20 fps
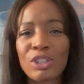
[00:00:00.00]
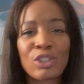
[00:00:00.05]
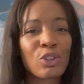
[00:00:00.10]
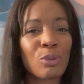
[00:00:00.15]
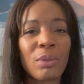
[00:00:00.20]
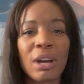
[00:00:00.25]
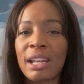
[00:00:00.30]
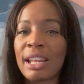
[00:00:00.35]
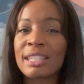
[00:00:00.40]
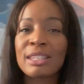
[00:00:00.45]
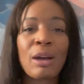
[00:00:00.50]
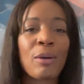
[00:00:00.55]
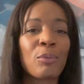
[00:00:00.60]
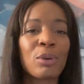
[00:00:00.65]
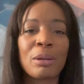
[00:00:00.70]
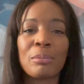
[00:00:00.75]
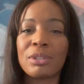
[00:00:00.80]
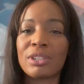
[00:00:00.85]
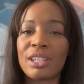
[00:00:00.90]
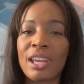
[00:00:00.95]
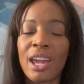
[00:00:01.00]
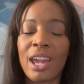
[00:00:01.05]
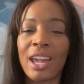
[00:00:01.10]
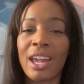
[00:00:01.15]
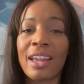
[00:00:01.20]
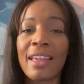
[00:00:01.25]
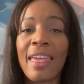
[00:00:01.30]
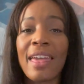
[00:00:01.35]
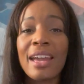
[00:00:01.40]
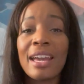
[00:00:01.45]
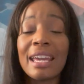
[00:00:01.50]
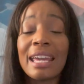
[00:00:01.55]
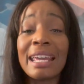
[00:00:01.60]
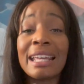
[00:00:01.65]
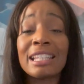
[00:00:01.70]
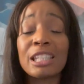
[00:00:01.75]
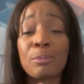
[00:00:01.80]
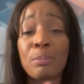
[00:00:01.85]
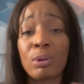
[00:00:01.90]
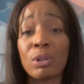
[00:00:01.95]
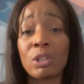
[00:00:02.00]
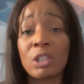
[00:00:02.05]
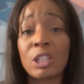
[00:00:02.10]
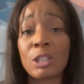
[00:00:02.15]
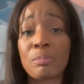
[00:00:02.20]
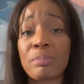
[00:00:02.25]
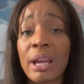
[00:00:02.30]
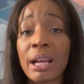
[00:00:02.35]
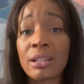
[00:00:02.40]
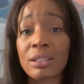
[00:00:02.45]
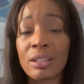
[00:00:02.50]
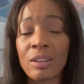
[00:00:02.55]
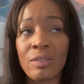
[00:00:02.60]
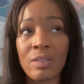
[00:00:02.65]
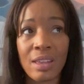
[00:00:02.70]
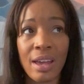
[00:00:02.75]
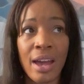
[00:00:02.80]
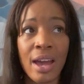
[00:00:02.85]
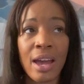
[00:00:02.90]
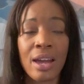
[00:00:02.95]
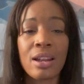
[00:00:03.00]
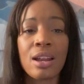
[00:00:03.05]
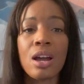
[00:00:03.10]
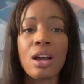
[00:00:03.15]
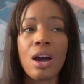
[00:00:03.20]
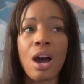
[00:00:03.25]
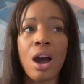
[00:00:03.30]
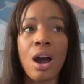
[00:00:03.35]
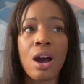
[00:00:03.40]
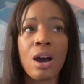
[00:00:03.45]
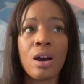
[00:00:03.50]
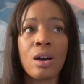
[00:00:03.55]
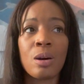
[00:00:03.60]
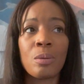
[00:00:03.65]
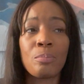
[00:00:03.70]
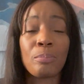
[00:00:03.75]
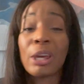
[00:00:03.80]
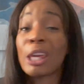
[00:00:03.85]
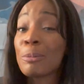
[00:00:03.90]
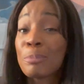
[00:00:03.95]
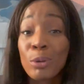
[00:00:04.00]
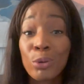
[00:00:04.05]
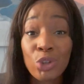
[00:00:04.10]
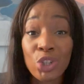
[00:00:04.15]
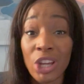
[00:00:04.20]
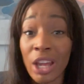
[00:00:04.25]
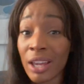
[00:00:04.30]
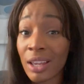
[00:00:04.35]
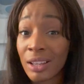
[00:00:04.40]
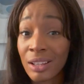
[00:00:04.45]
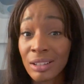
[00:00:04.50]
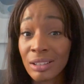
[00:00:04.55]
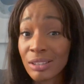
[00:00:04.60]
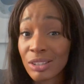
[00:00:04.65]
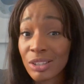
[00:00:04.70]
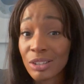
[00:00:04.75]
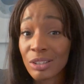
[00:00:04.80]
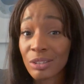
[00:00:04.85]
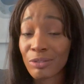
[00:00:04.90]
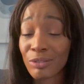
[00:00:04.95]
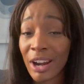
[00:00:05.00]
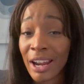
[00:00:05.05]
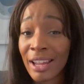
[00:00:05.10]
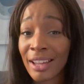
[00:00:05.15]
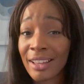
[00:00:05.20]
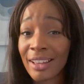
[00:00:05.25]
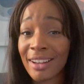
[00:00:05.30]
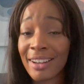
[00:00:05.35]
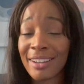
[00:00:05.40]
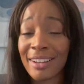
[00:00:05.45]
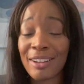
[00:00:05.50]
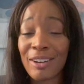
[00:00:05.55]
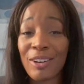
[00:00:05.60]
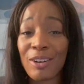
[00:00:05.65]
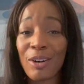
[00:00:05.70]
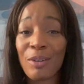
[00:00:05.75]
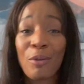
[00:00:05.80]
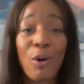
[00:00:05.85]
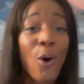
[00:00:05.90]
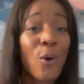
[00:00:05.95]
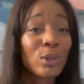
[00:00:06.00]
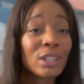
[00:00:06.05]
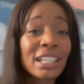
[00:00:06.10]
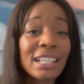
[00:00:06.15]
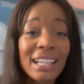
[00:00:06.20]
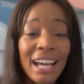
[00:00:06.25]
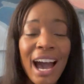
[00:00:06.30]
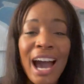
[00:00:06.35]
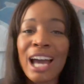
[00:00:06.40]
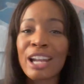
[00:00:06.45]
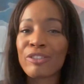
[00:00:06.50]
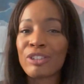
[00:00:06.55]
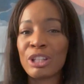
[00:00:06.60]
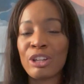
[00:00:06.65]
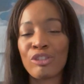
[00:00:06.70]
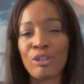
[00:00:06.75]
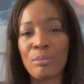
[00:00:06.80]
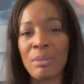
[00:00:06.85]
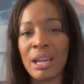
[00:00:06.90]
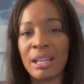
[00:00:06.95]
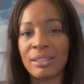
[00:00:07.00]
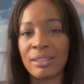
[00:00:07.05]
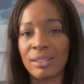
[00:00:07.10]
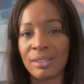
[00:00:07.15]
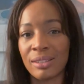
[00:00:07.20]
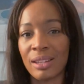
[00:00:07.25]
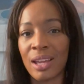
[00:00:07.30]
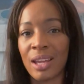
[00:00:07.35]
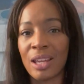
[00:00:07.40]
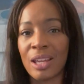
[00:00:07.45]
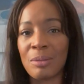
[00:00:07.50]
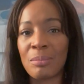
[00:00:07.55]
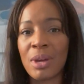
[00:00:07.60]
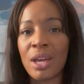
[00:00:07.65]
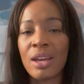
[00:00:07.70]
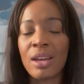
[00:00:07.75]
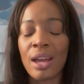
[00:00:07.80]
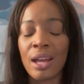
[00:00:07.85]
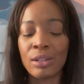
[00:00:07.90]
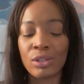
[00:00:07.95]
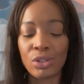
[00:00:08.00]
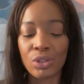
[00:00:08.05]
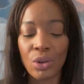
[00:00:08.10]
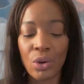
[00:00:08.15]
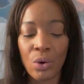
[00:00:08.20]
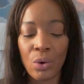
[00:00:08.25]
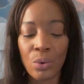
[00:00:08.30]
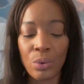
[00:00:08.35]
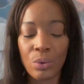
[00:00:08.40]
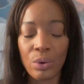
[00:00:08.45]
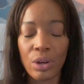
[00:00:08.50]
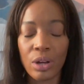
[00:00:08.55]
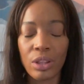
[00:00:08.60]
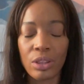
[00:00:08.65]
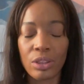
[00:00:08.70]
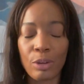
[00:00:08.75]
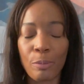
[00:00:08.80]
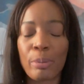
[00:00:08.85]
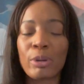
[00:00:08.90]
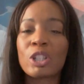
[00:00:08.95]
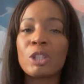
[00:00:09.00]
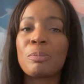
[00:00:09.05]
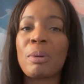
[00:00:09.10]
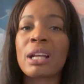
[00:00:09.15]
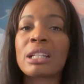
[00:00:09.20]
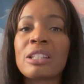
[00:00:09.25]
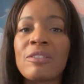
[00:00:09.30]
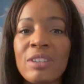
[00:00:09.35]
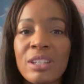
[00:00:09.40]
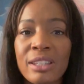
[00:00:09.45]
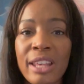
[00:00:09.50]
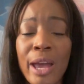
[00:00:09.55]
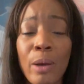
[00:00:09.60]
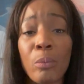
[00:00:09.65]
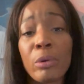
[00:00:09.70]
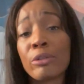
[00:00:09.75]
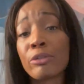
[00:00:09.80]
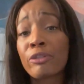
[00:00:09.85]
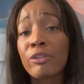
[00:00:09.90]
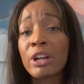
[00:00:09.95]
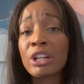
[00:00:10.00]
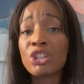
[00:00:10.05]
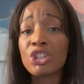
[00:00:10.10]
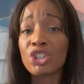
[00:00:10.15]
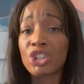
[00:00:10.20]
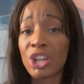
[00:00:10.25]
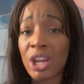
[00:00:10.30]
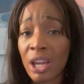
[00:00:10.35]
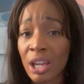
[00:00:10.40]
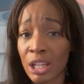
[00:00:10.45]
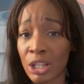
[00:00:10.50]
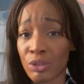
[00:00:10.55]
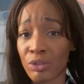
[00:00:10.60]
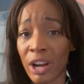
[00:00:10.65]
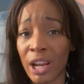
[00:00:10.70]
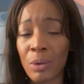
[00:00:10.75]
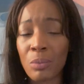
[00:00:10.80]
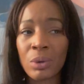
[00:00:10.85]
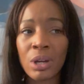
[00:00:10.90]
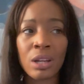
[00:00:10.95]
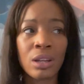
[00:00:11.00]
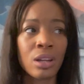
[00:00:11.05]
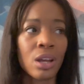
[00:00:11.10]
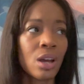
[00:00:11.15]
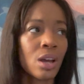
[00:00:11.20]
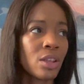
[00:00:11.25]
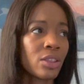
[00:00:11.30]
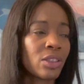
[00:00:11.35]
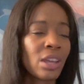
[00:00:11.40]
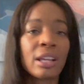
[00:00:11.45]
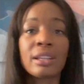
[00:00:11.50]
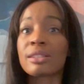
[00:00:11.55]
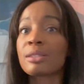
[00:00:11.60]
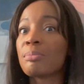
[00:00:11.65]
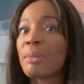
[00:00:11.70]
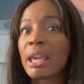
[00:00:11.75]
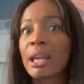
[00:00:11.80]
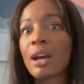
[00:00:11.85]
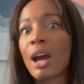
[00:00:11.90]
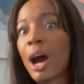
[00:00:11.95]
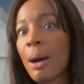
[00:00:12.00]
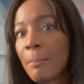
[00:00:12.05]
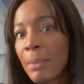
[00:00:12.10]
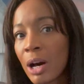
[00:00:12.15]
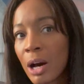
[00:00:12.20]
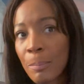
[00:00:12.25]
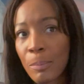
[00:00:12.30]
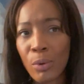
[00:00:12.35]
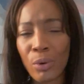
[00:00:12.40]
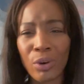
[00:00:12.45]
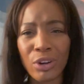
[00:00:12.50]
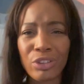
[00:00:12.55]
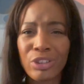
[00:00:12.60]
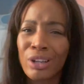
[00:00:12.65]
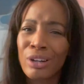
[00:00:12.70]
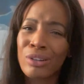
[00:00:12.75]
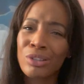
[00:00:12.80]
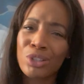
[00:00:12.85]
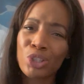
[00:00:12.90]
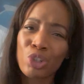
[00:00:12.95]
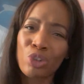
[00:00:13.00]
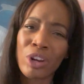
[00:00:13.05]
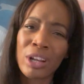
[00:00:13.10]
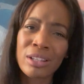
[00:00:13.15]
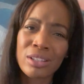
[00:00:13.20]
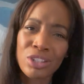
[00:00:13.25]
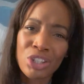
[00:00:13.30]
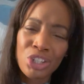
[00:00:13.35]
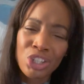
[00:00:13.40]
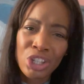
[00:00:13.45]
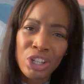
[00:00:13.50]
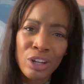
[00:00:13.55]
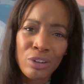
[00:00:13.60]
nobody. That's not what I'm saying. It's perspective that people change, right? Only God really remains the same. And so the perspective is that when friends change, right, when things may come up, or there's transition